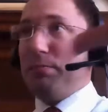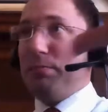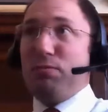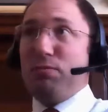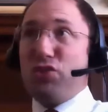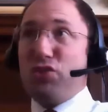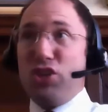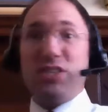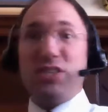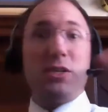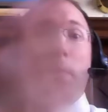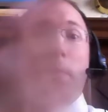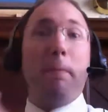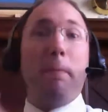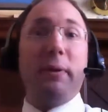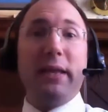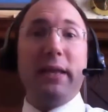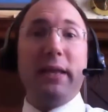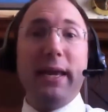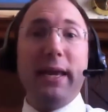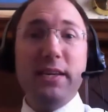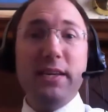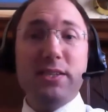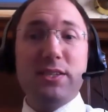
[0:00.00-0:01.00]
just a
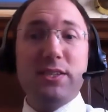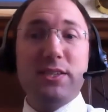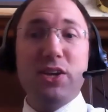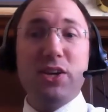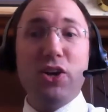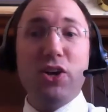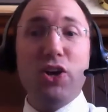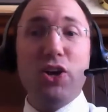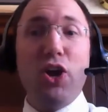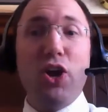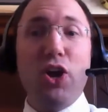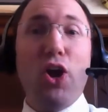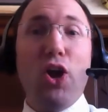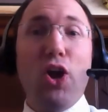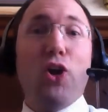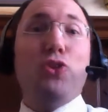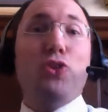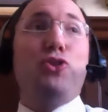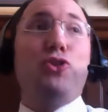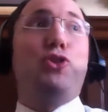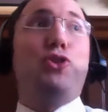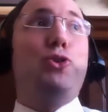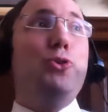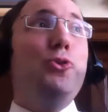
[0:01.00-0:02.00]
place
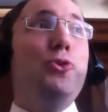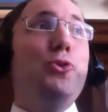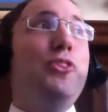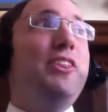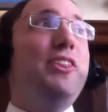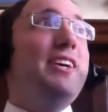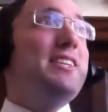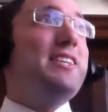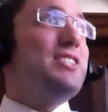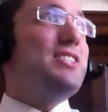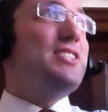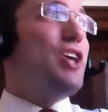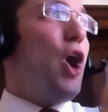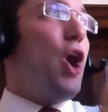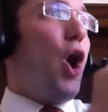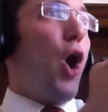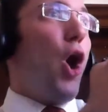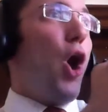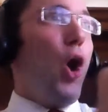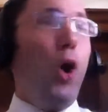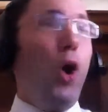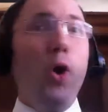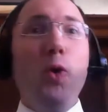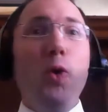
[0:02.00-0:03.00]
to this
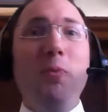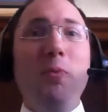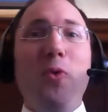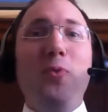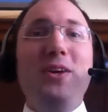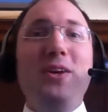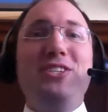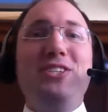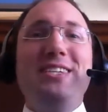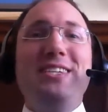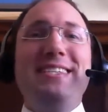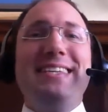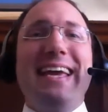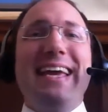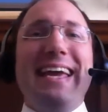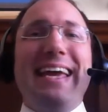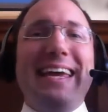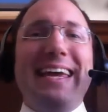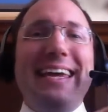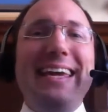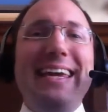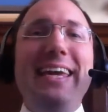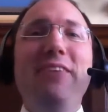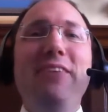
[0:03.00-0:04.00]
home which is
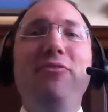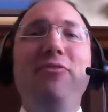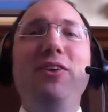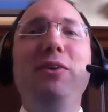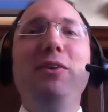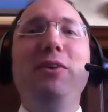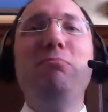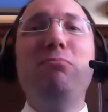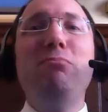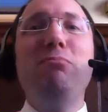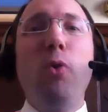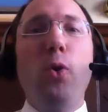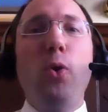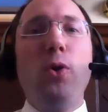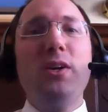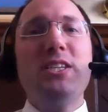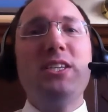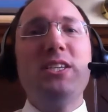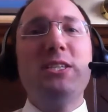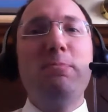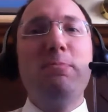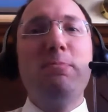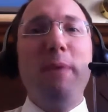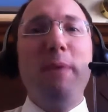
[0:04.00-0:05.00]
even more
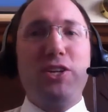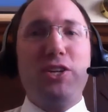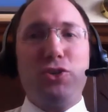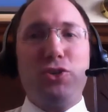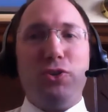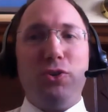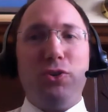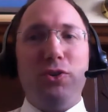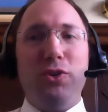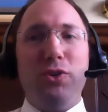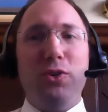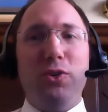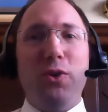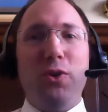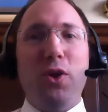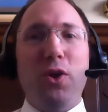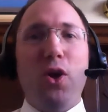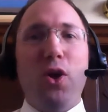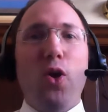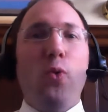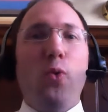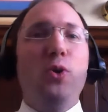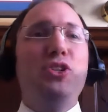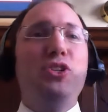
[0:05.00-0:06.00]
special,
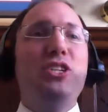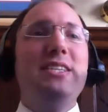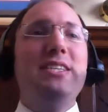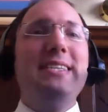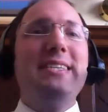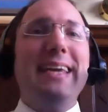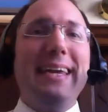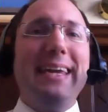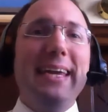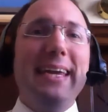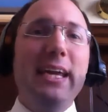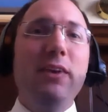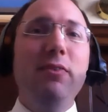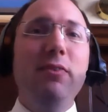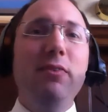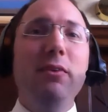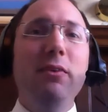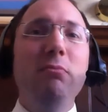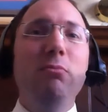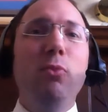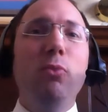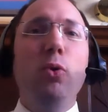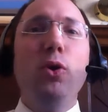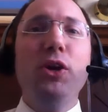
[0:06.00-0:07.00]
which is even
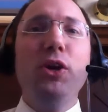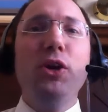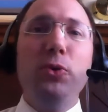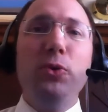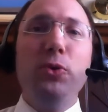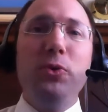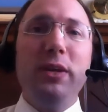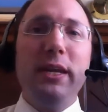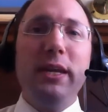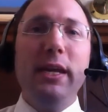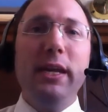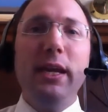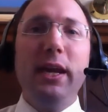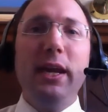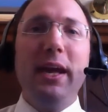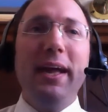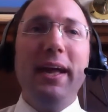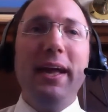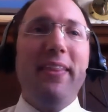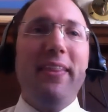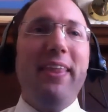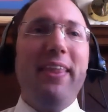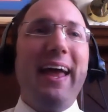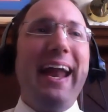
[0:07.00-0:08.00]
more unique,
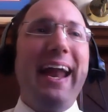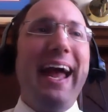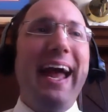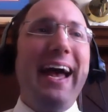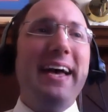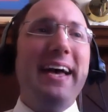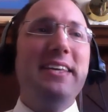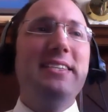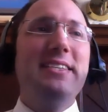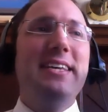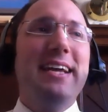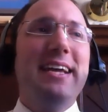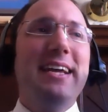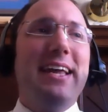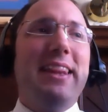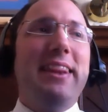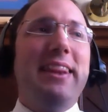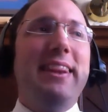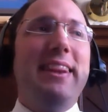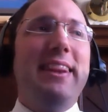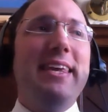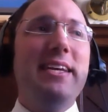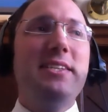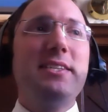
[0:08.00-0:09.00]
that has
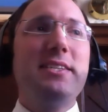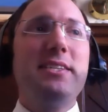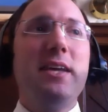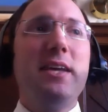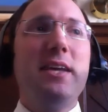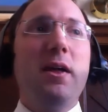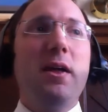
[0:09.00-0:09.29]
this,